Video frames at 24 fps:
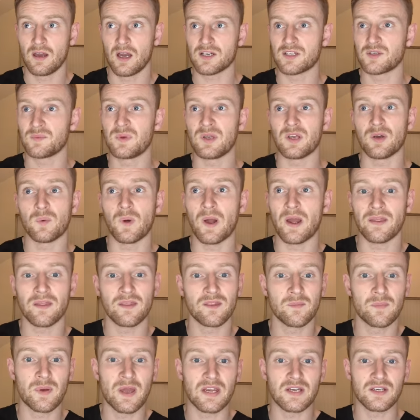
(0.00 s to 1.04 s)
I should be aware
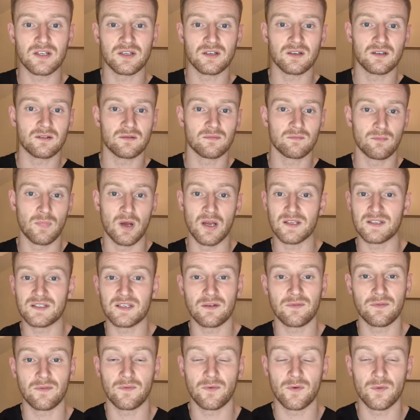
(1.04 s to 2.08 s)
that the patient might
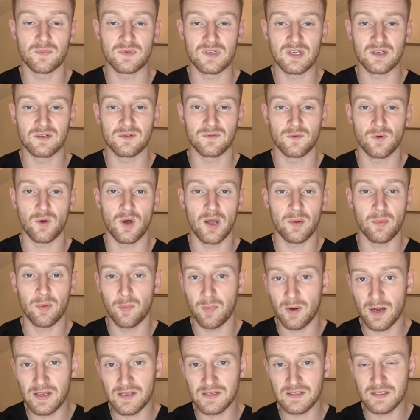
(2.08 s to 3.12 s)
suffer from gingival
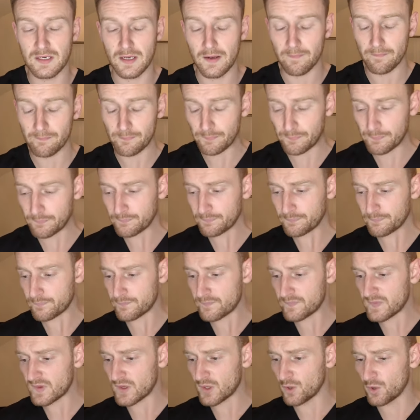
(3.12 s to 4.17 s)
hyperplasia.
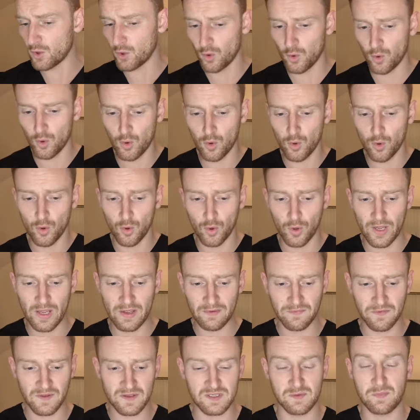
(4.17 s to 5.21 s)
Or if